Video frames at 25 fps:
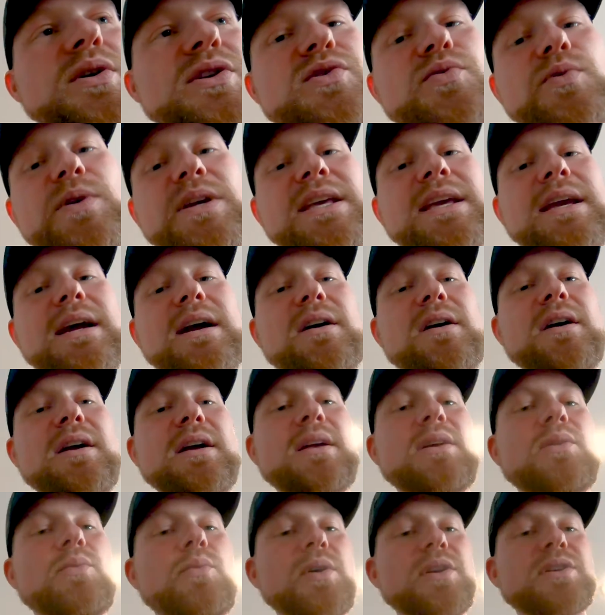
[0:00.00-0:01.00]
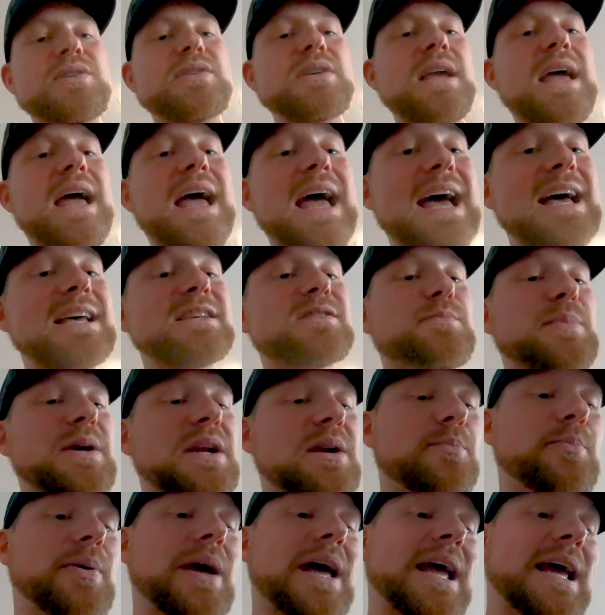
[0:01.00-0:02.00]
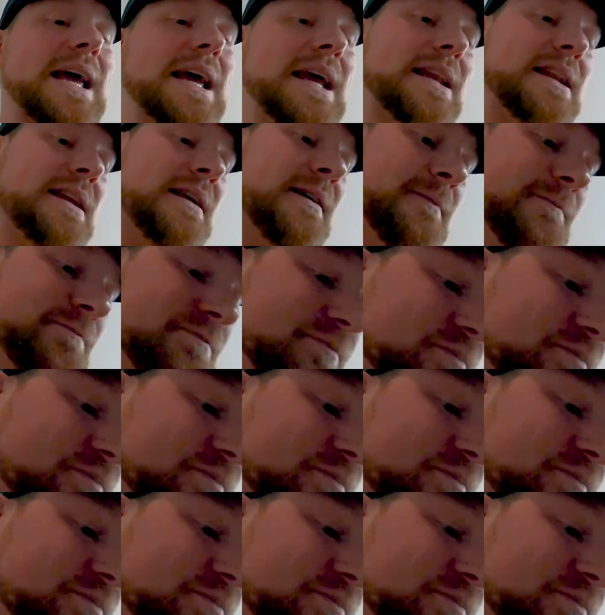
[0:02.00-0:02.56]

which we carry, which has been a pain.